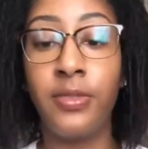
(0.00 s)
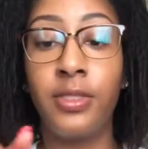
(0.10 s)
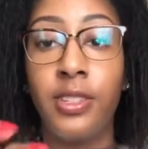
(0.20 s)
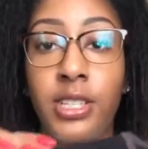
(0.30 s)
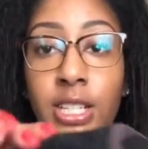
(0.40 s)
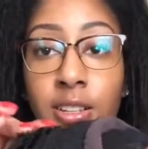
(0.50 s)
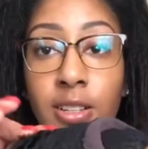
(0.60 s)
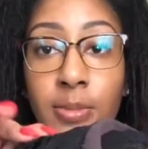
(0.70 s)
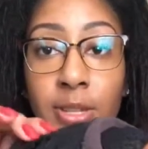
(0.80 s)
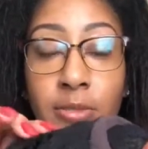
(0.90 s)
There's a
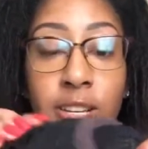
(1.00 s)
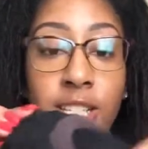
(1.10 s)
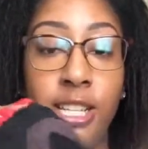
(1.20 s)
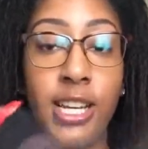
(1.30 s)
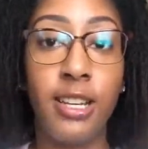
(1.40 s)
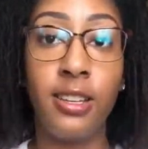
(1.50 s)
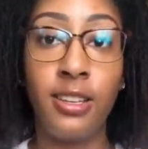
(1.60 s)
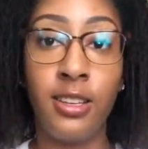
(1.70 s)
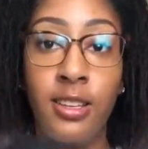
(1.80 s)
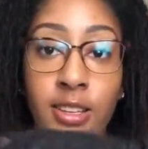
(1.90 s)
clip on the right side,
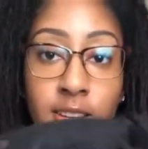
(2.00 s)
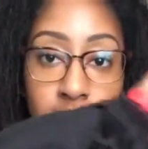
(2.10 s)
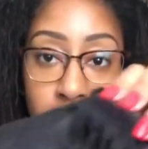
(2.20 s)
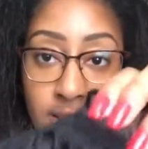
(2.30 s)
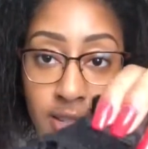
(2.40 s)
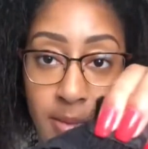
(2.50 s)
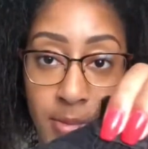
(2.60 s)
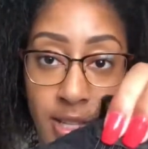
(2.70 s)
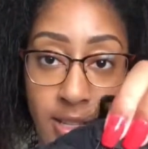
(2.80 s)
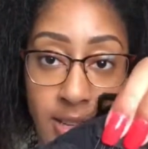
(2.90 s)
a clip
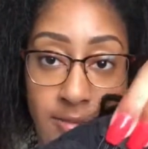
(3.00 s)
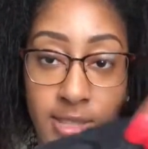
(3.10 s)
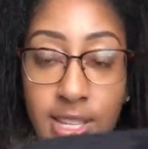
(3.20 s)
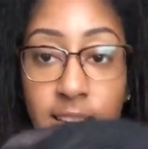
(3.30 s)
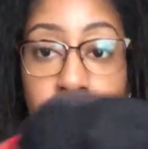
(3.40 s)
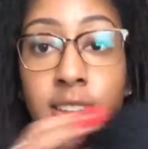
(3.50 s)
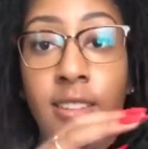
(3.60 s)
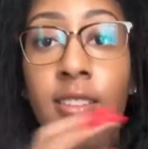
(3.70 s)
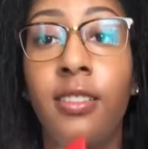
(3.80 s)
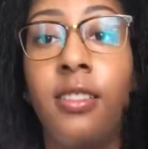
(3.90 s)
on the left side,
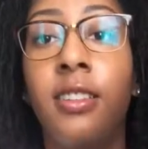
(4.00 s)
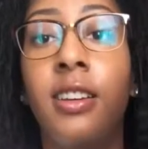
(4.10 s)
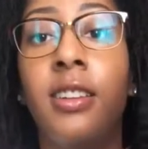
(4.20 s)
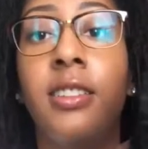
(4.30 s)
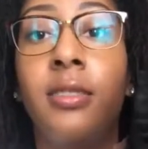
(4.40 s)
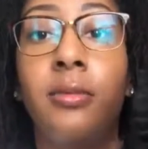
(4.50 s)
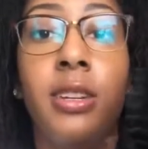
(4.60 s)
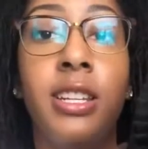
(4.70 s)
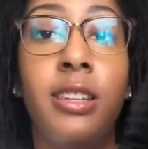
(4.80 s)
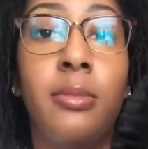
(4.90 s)
and then
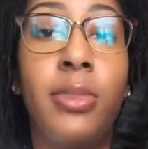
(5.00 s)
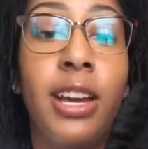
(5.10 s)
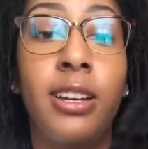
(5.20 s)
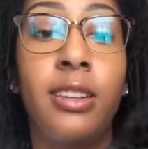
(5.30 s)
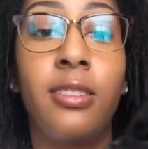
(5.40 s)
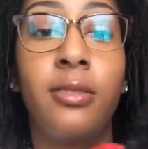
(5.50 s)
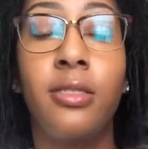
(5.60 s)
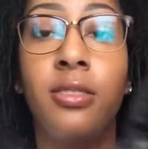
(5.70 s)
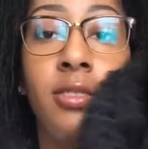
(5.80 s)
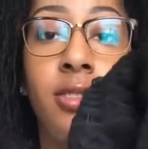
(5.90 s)
one in the back
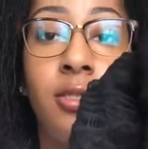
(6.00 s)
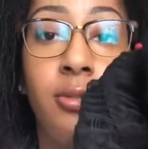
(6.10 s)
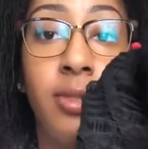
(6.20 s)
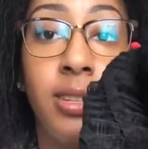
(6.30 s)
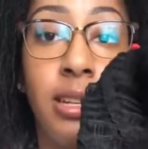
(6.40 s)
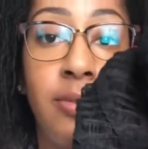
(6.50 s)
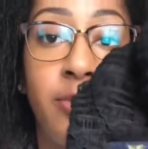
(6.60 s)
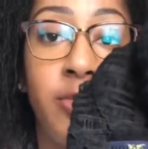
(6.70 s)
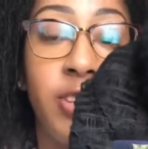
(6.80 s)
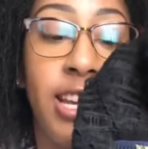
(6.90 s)
to go where the nape
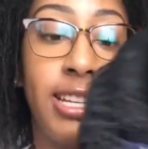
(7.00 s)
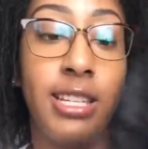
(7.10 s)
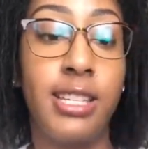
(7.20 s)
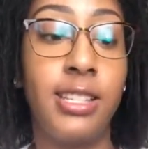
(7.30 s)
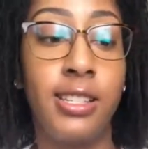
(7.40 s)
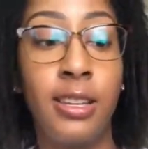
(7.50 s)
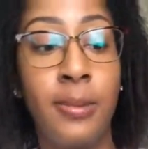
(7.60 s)
of your neck is.